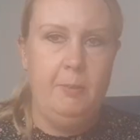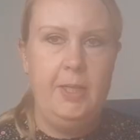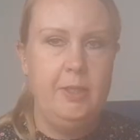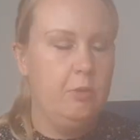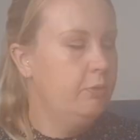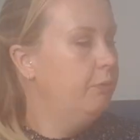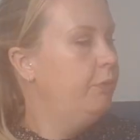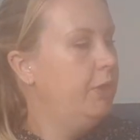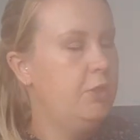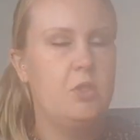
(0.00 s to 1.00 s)
planning on
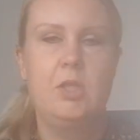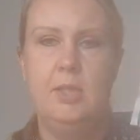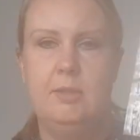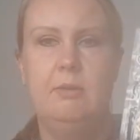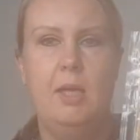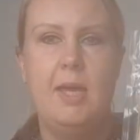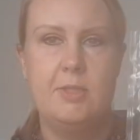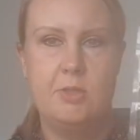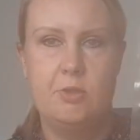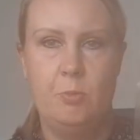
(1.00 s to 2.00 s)
finishing it
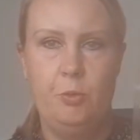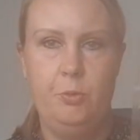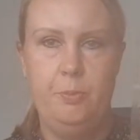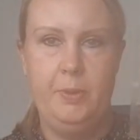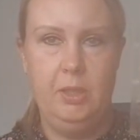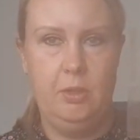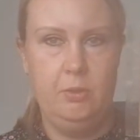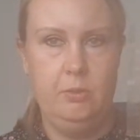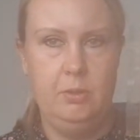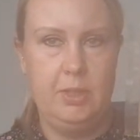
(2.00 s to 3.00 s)
as a small
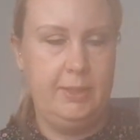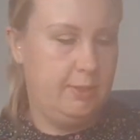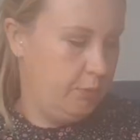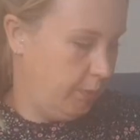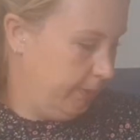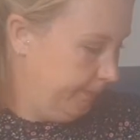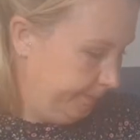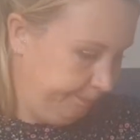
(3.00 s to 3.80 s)
pillow like this one.